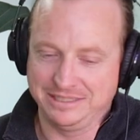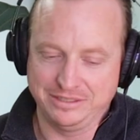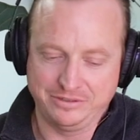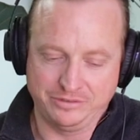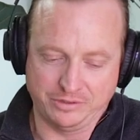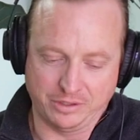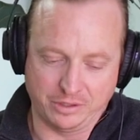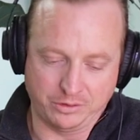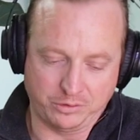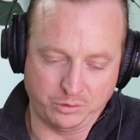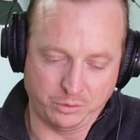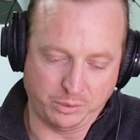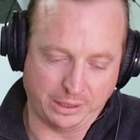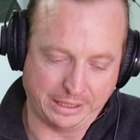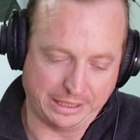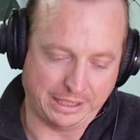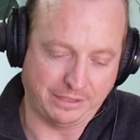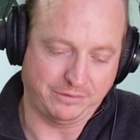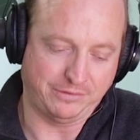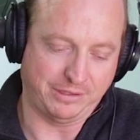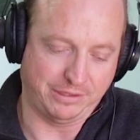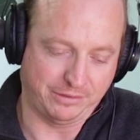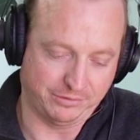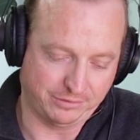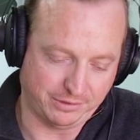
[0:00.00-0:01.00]
So doing
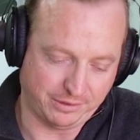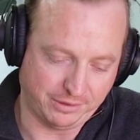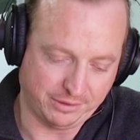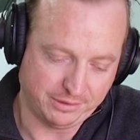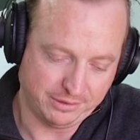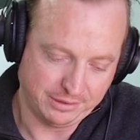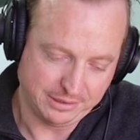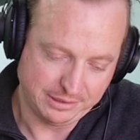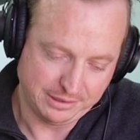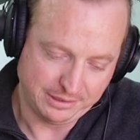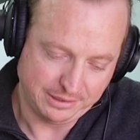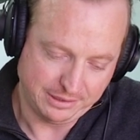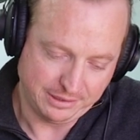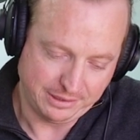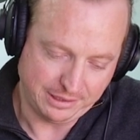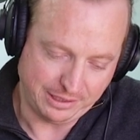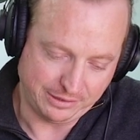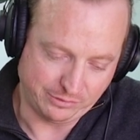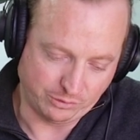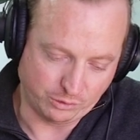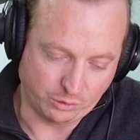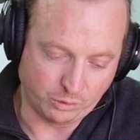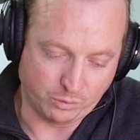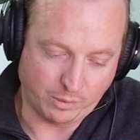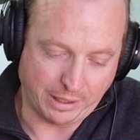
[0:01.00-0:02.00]
this is a
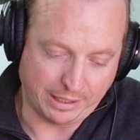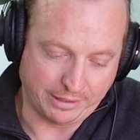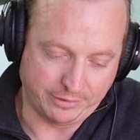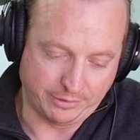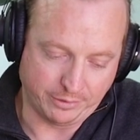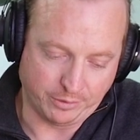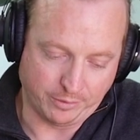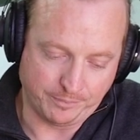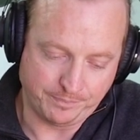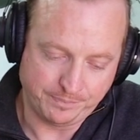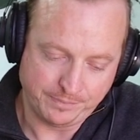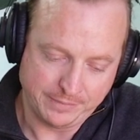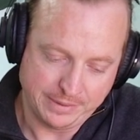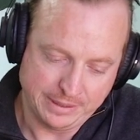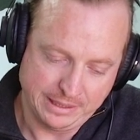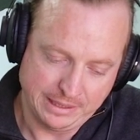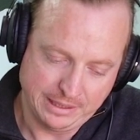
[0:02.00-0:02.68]
good way to do it.